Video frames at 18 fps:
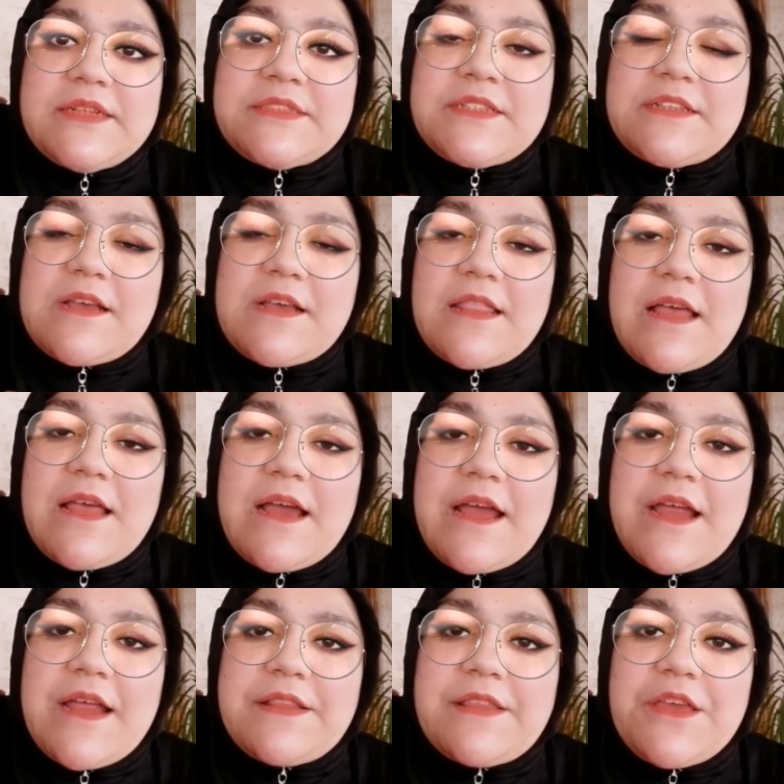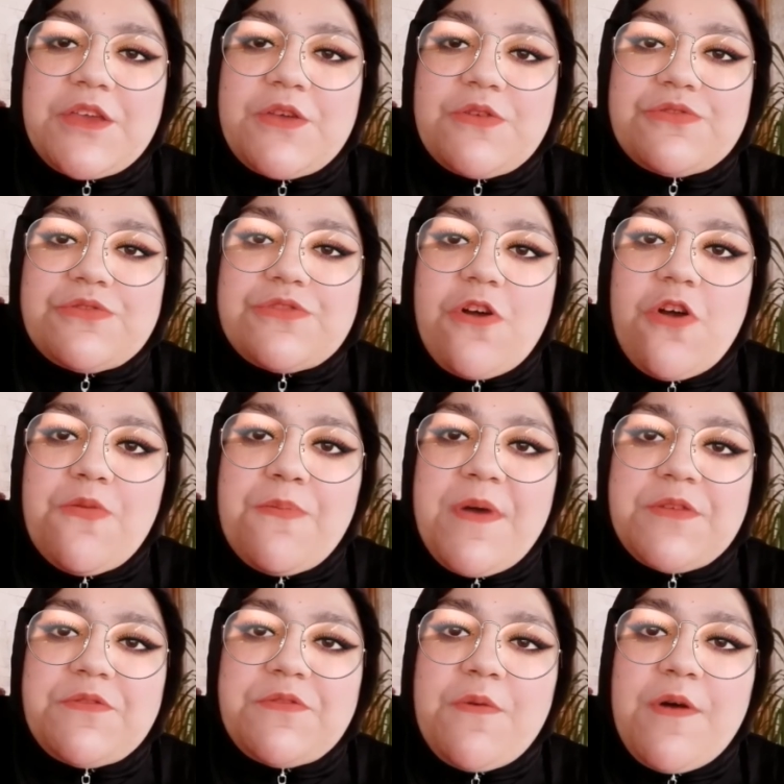Jazakallah khair. Thank you
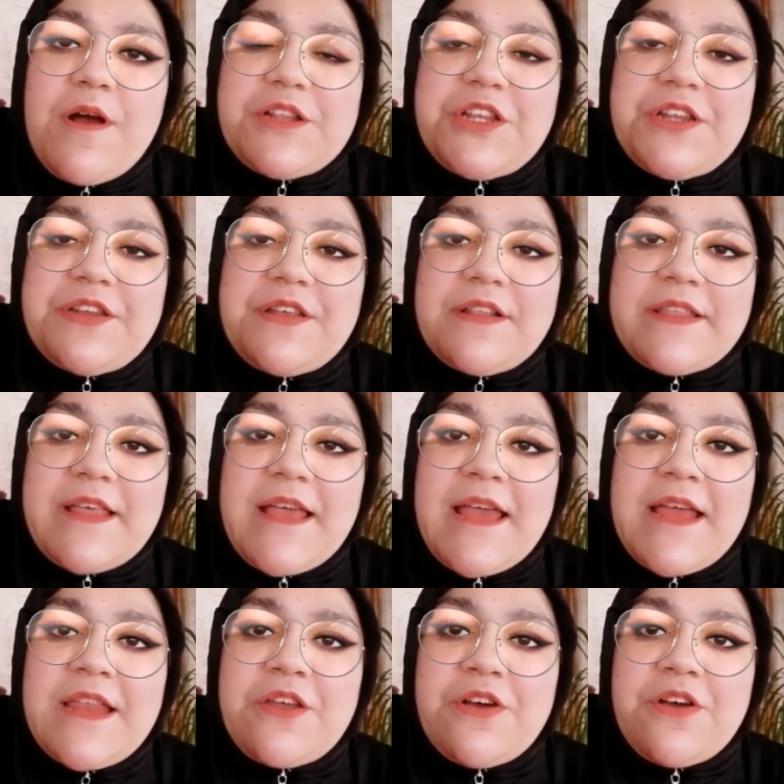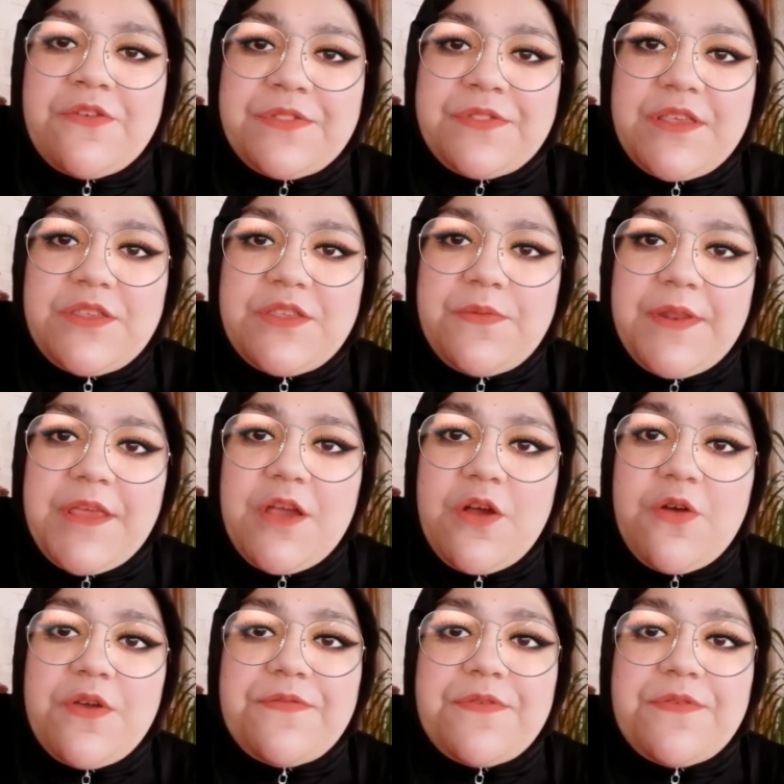so much for watching till the end of this video.